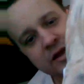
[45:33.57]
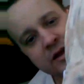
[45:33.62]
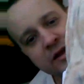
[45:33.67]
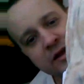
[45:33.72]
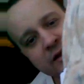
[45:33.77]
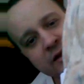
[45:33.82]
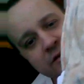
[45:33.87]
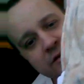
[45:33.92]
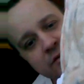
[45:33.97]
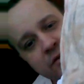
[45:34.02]

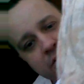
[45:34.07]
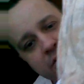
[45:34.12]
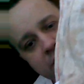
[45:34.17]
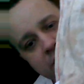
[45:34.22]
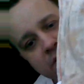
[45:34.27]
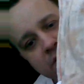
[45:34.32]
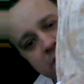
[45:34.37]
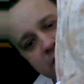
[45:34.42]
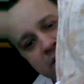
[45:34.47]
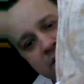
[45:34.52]
and
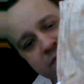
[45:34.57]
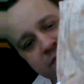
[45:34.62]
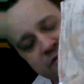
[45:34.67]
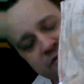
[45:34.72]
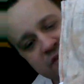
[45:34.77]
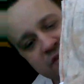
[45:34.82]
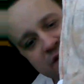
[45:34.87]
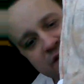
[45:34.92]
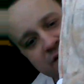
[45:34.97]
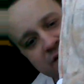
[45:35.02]

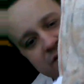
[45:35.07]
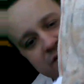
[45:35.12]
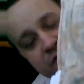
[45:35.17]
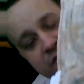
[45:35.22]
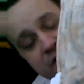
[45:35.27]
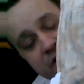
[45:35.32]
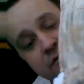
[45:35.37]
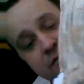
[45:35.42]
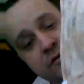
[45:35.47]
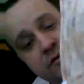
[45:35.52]
everything, so I
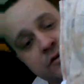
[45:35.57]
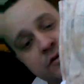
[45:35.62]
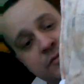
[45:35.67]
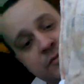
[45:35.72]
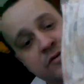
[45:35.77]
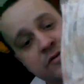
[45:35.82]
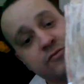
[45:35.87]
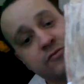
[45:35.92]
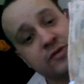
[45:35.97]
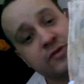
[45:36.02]
think it's going
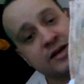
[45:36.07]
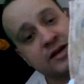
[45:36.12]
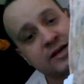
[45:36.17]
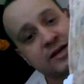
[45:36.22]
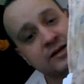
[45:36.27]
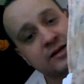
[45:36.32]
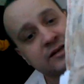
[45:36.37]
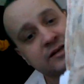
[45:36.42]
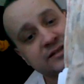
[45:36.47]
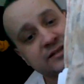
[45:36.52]
to be
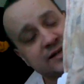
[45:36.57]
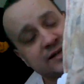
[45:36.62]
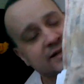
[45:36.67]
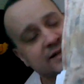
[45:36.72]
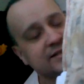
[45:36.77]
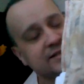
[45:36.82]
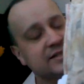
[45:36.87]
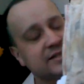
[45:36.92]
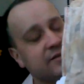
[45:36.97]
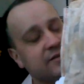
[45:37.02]
great. I
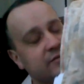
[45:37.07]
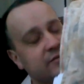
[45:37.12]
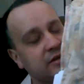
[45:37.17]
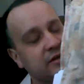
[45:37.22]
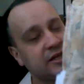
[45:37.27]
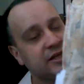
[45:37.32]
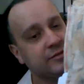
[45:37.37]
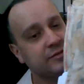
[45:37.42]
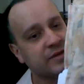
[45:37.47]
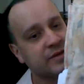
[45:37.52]
saw this on
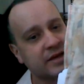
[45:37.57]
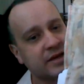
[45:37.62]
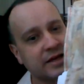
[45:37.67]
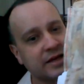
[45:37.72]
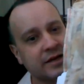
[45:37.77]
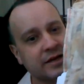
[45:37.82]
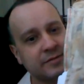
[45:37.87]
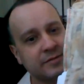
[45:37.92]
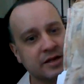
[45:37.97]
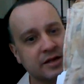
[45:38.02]
eBay
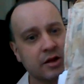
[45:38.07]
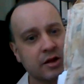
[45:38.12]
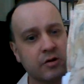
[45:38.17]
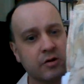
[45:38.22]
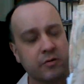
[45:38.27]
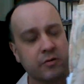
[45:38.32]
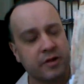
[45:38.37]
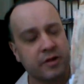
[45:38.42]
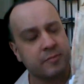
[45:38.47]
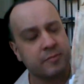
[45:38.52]
and I was like,
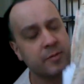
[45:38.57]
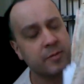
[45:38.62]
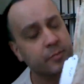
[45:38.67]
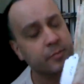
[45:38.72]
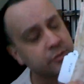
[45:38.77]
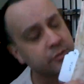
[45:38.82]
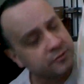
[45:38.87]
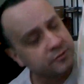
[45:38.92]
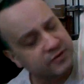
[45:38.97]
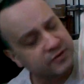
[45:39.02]
oh, that'd be
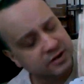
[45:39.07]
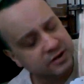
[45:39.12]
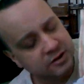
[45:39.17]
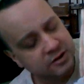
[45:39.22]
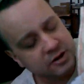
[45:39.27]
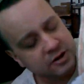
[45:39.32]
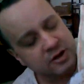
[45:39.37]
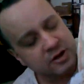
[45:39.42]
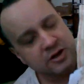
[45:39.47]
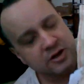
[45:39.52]
perfect
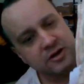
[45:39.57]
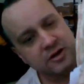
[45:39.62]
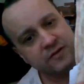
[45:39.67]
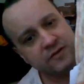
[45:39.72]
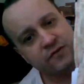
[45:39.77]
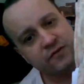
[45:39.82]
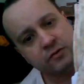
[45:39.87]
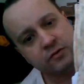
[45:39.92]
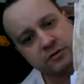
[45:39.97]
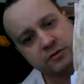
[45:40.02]

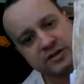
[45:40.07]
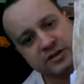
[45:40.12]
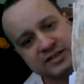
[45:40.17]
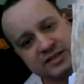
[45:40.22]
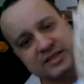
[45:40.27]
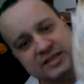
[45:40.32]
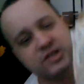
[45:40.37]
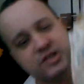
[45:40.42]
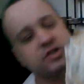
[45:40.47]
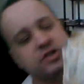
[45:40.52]
for the
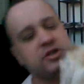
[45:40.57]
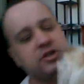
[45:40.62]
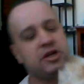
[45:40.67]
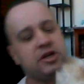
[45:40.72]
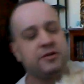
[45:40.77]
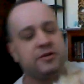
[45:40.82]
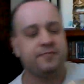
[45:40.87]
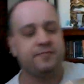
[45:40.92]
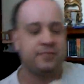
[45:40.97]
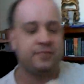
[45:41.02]
stitch
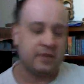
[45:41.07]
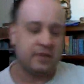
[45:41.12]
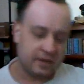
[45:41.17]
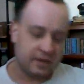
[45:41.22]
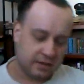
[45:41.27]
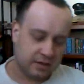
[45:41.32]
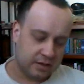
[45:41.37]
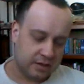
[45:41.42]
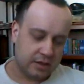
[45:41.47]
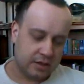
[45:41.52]
along.
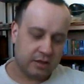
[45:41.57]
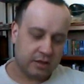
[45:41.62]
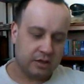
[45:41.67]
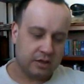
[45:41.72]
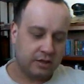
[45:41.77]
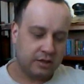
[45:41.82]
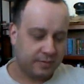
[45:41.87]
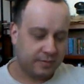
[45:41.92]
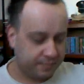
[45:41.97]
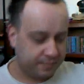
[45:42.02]

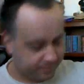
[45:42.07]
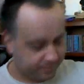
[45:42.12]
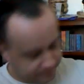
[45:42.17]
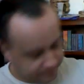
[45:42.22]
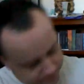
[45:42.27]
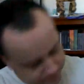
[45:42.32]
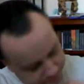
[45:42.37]
I